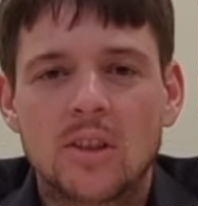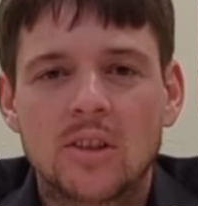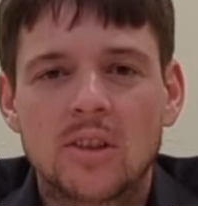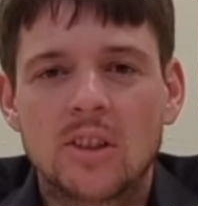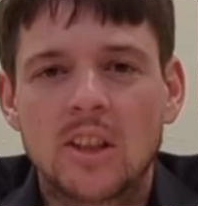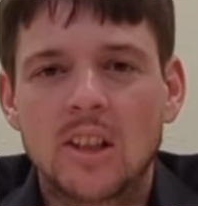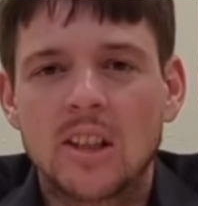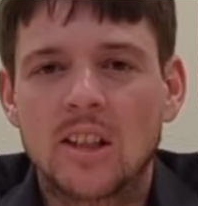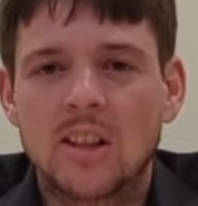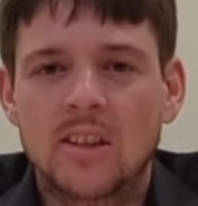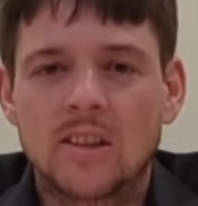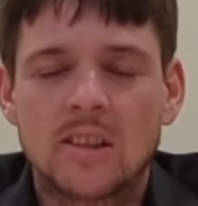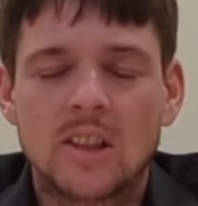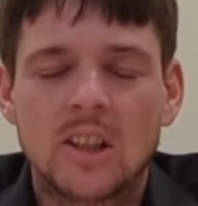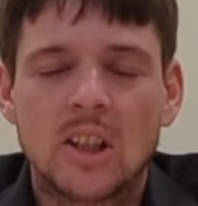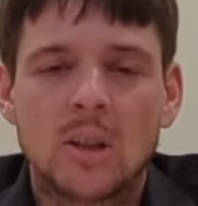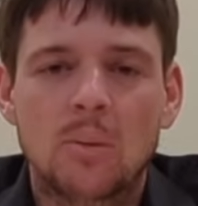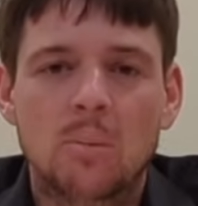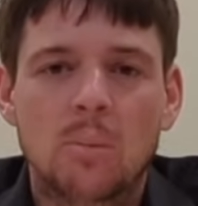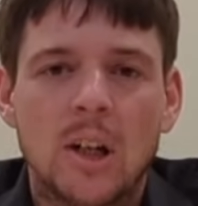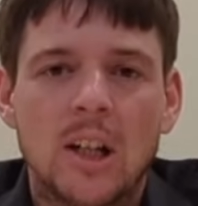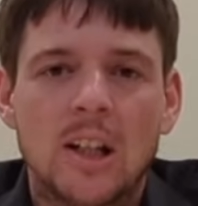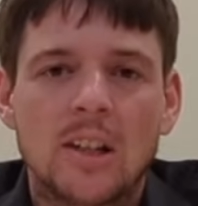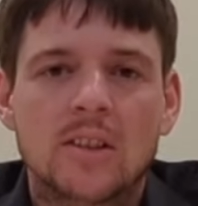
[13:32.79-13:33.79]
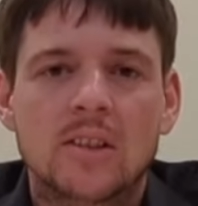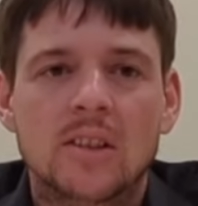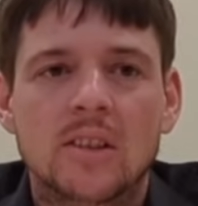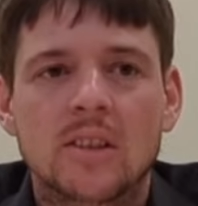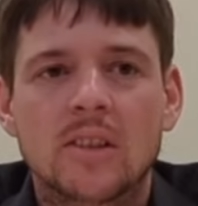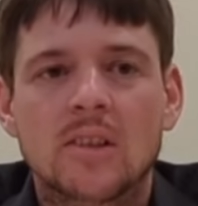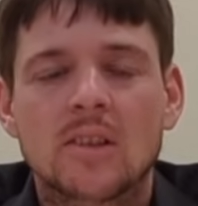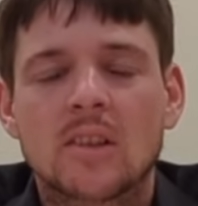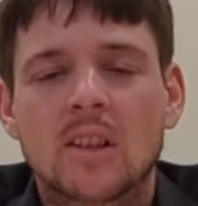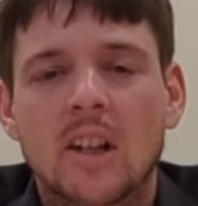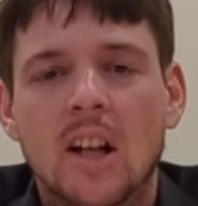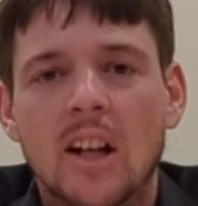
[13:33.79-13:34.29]
city to city
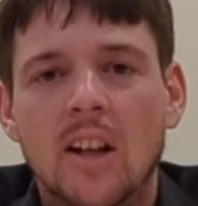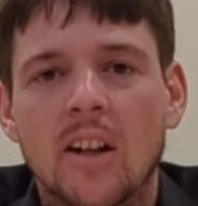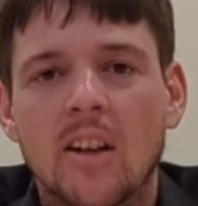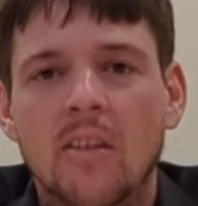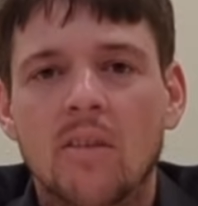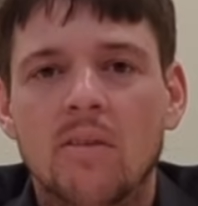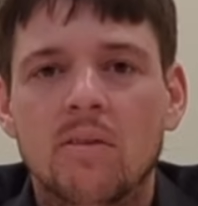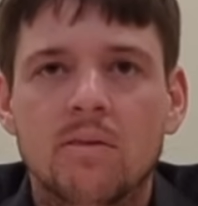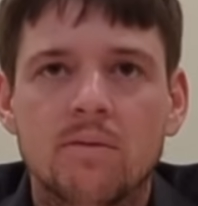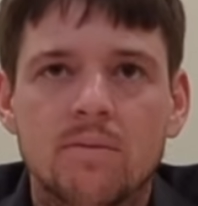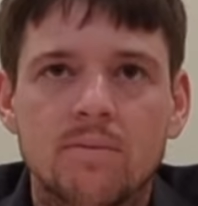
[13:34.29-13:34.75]
basis, kind of.